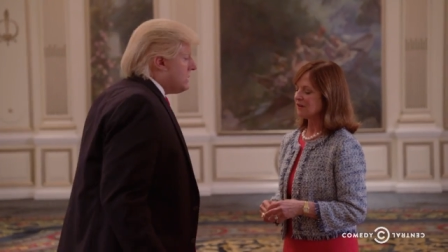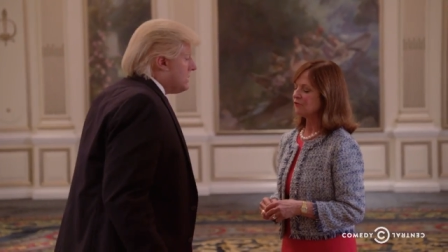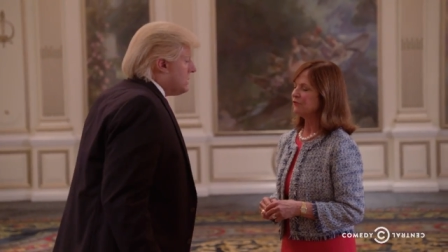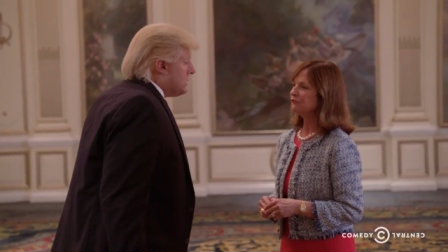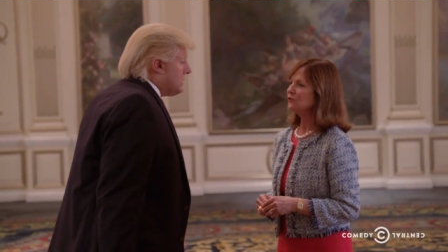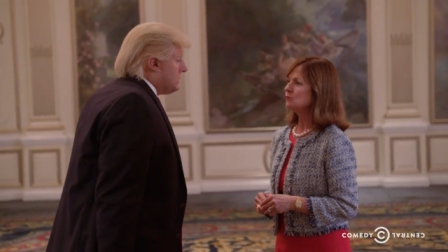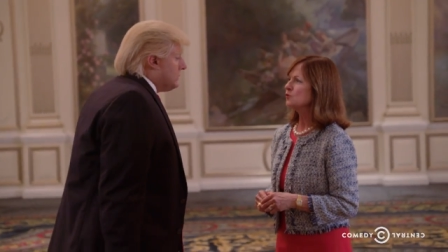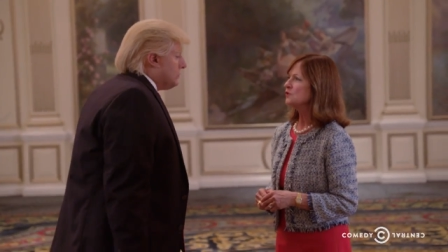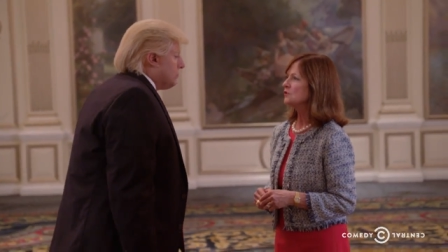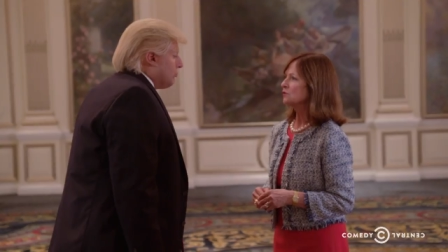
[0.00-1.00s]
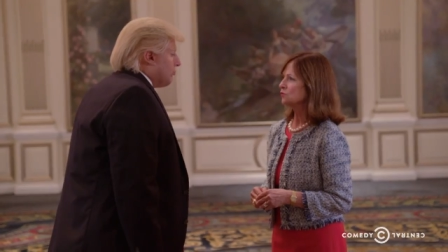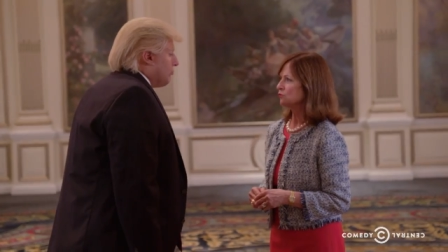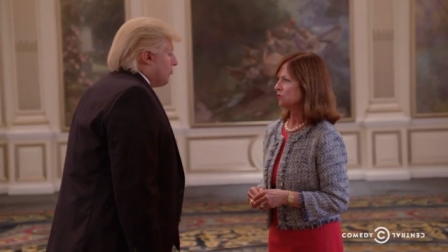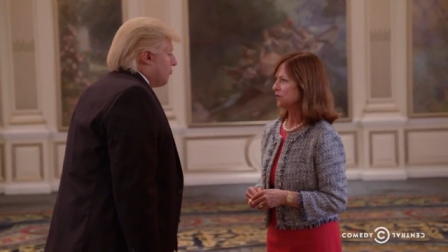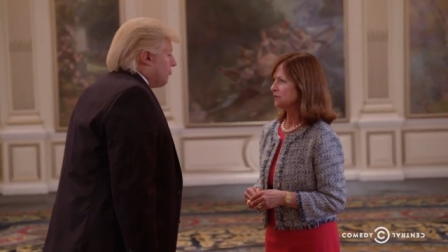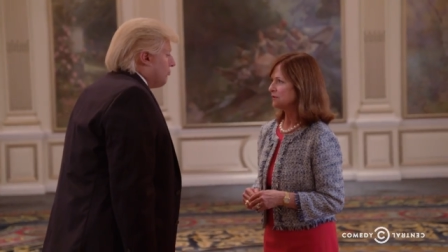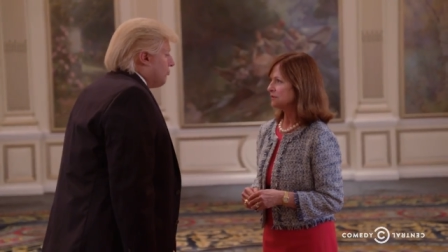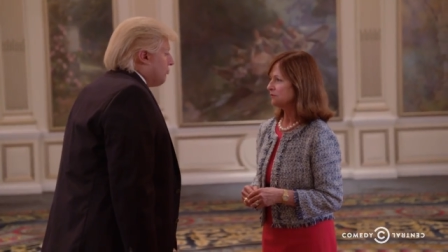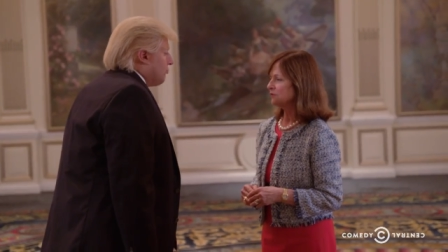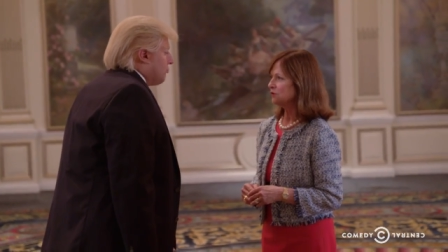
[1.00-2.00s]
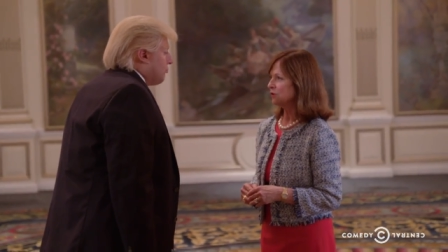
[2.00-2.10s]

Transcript: to cover a few social graces, if you